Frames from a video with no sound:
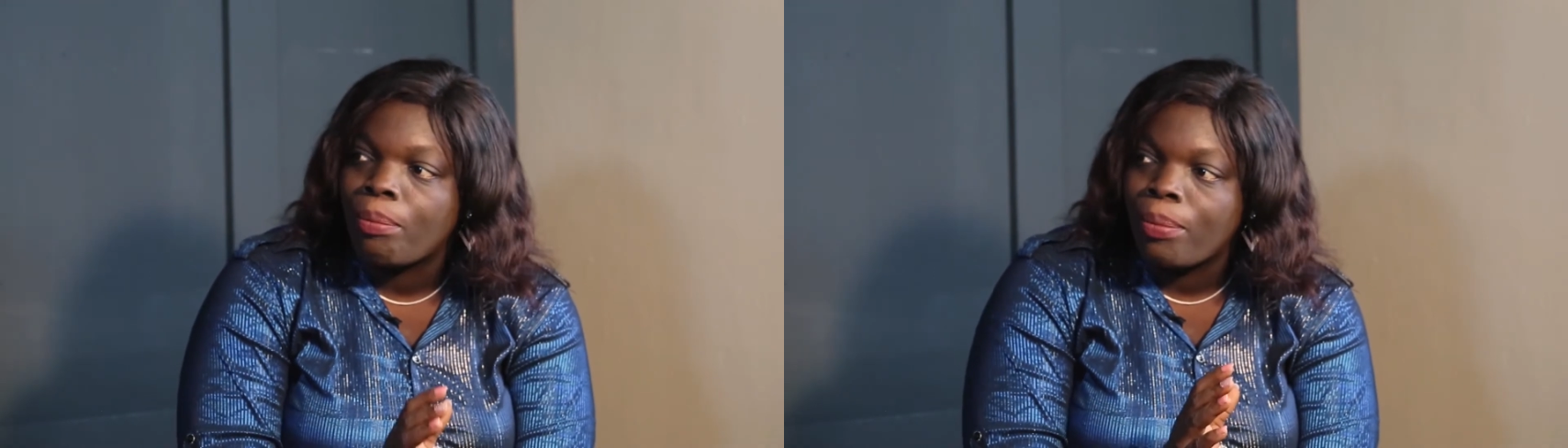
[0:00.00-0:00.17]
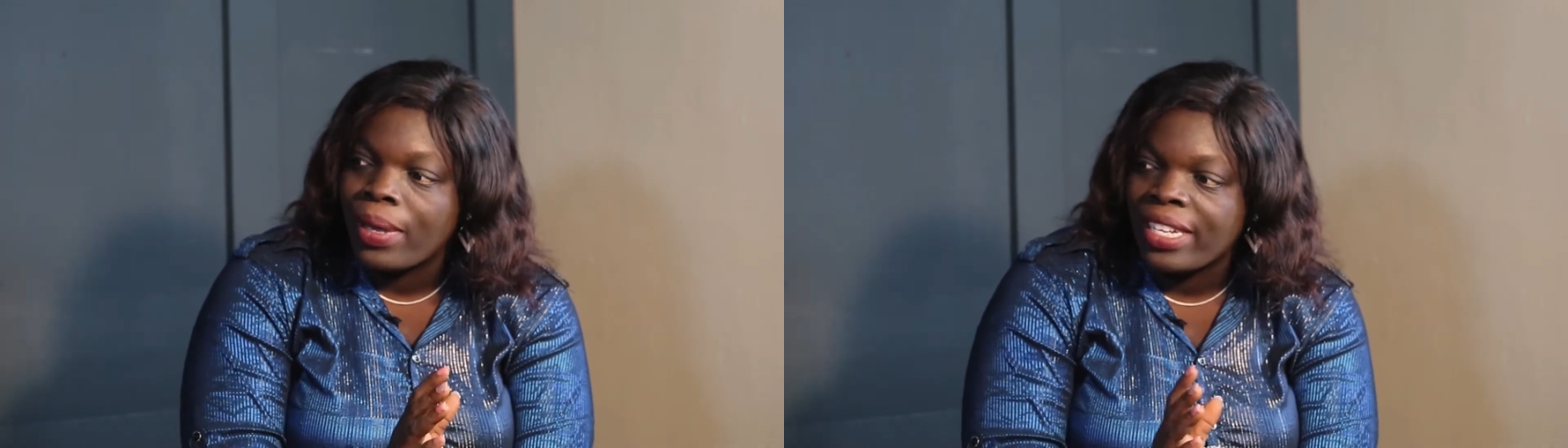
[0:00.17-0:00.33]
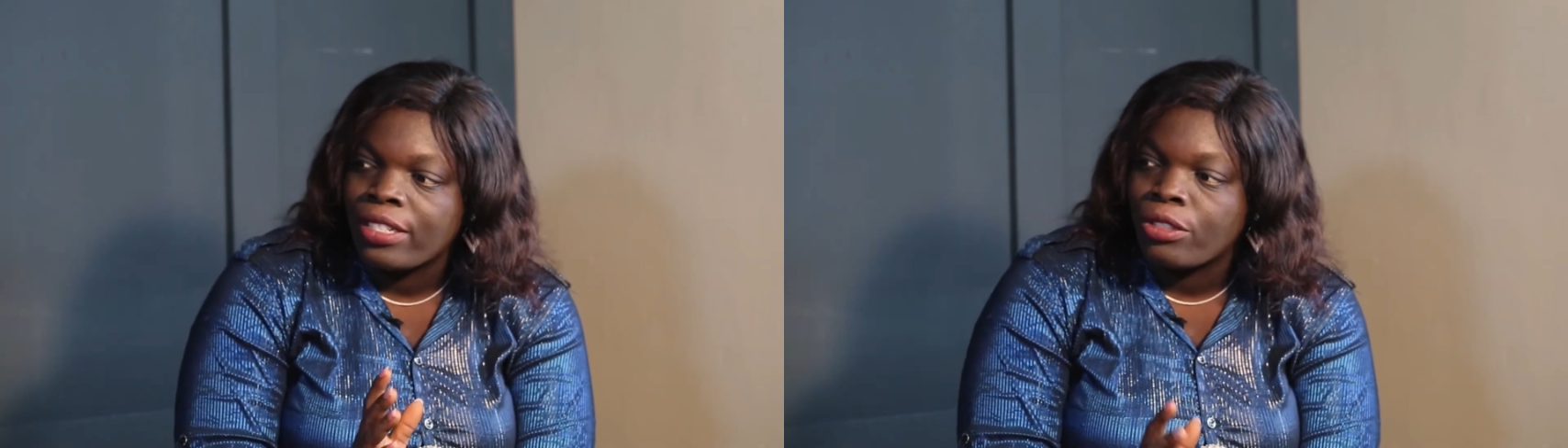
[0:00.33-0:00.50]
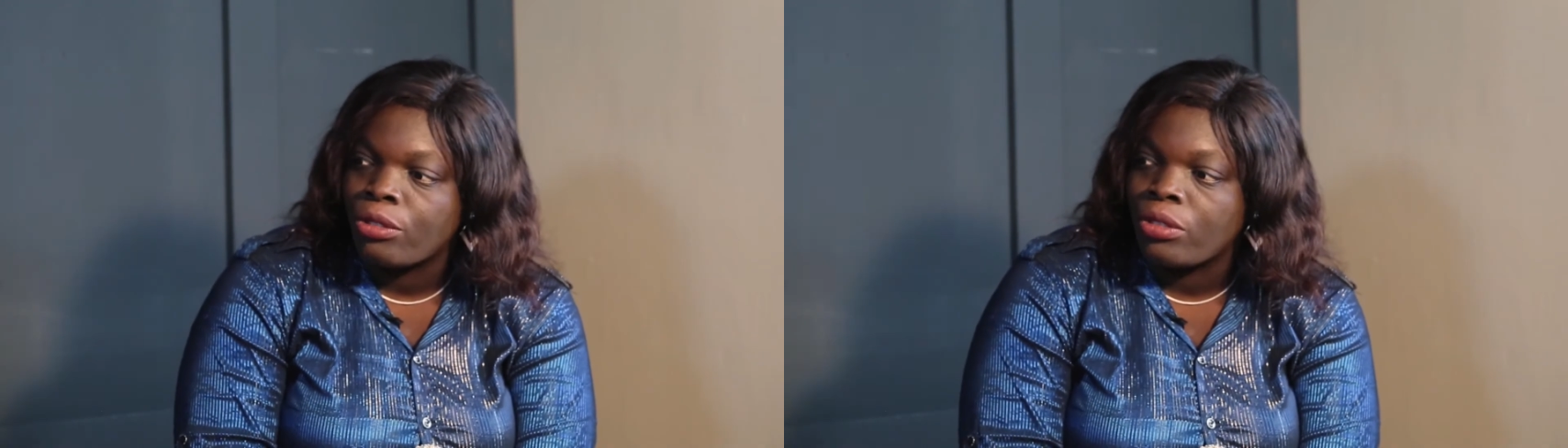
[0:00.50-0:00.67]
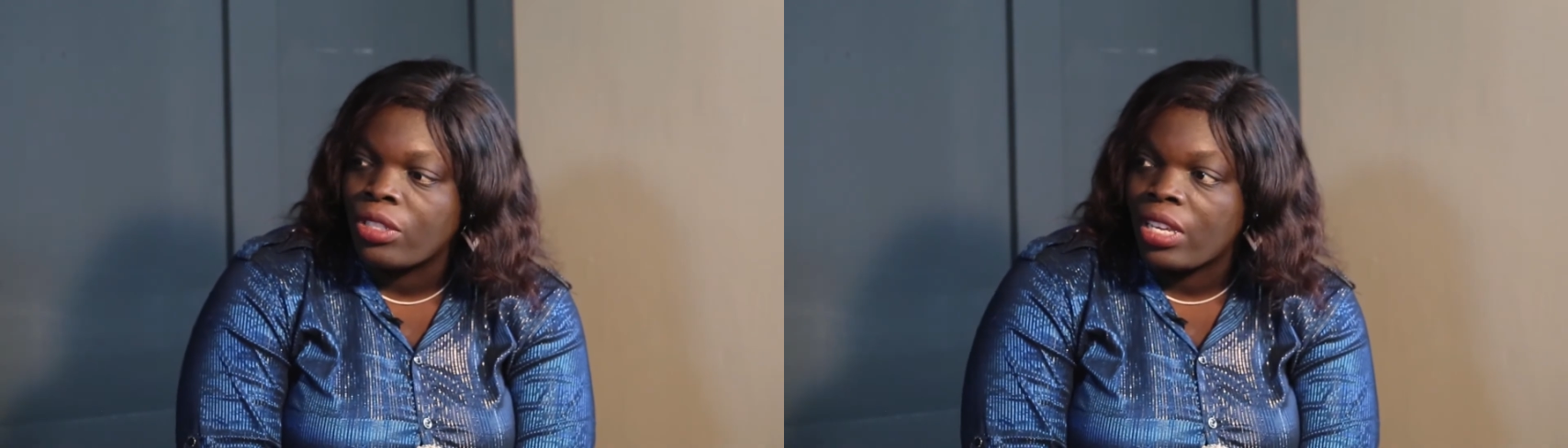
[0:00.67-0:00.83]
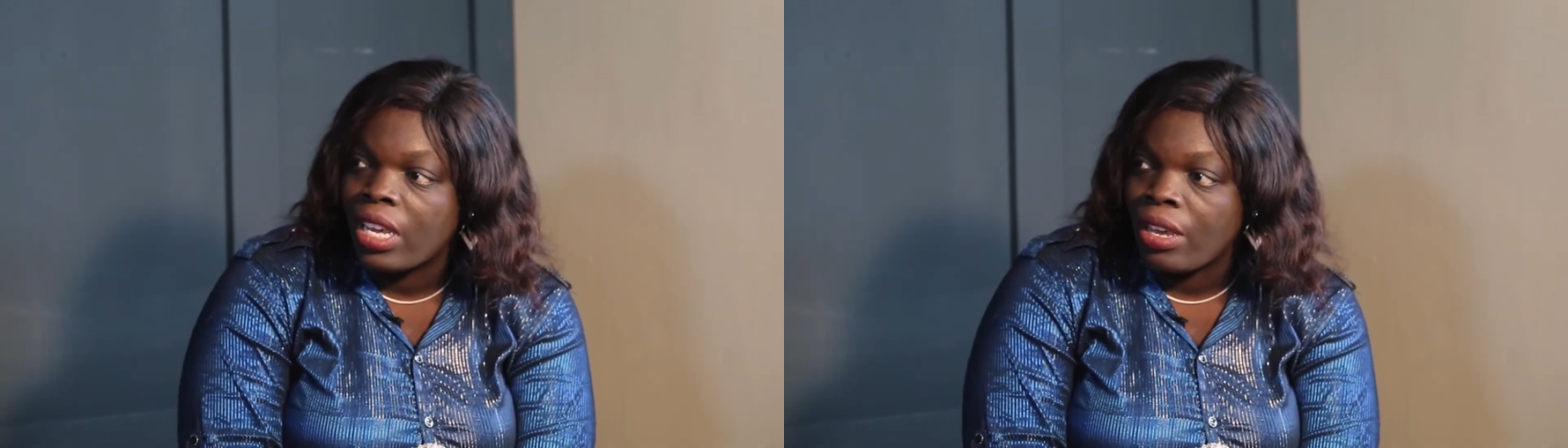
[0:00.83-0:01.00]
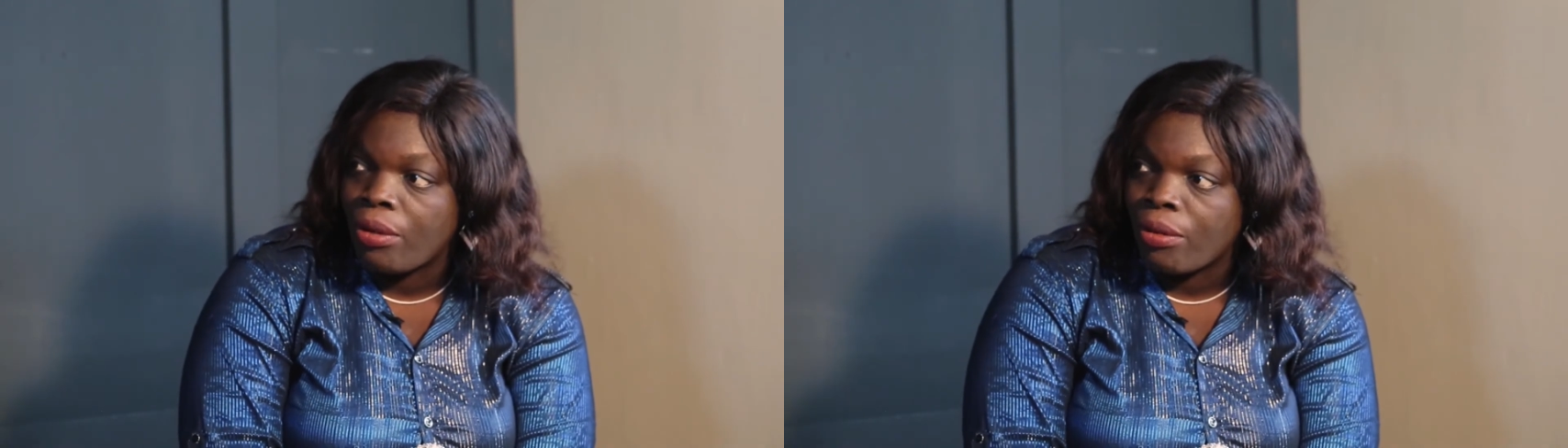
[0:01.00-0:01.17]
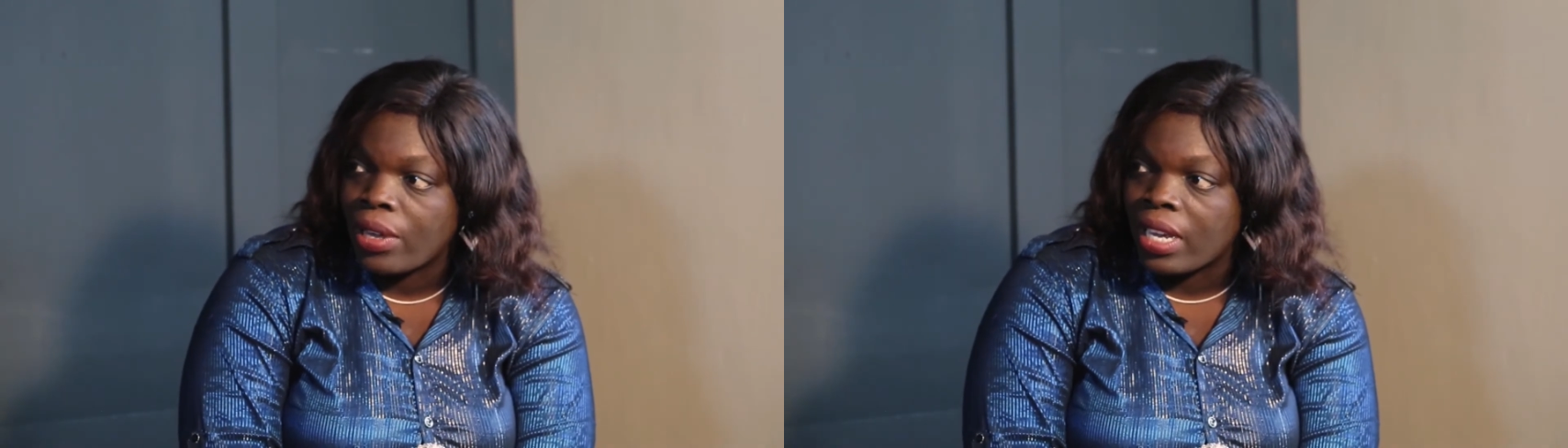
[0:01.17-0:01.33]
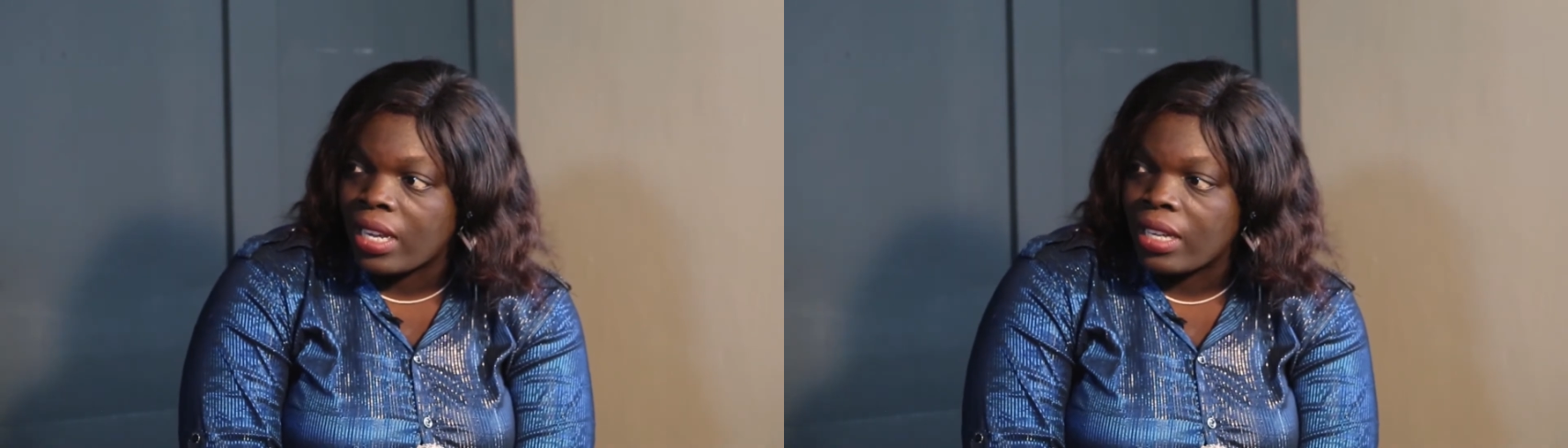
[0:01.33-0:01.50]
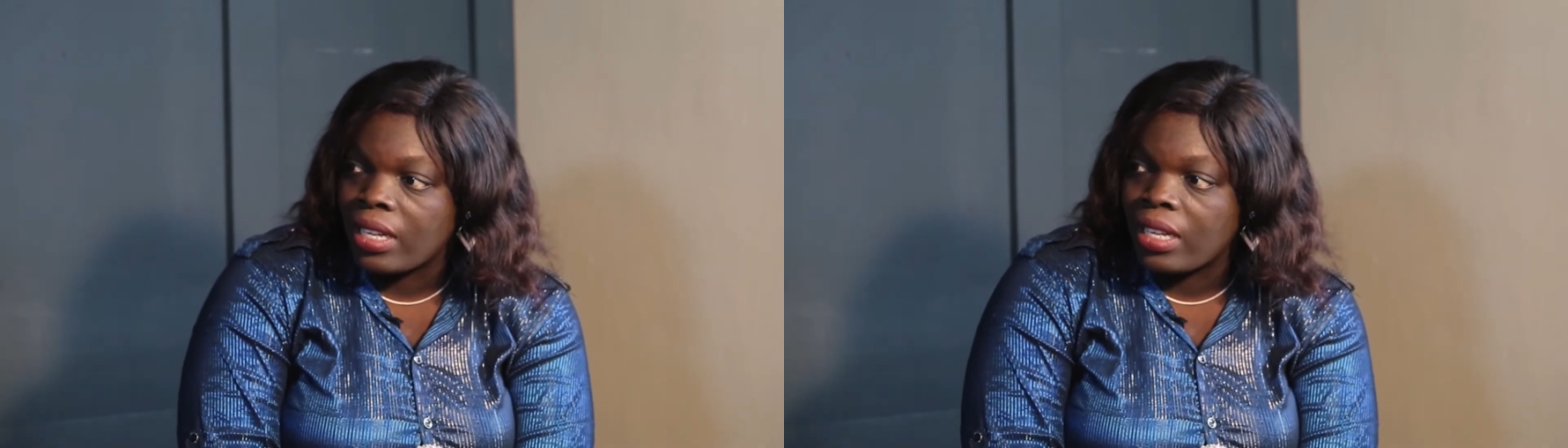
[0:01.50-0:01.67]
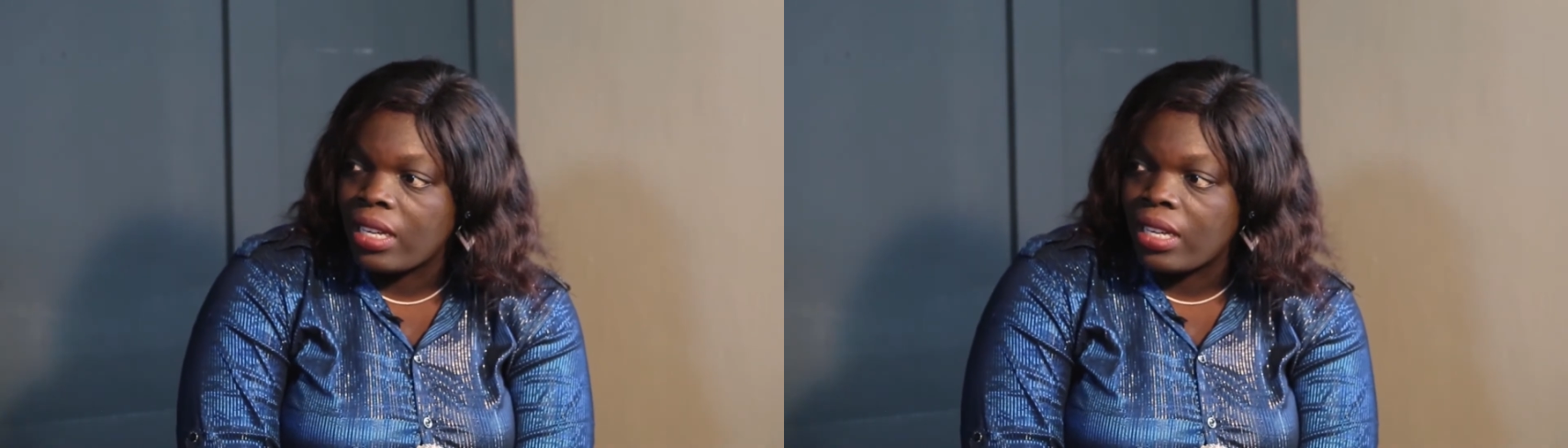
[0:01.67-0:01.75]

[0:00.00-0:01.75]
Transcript: depending on the area.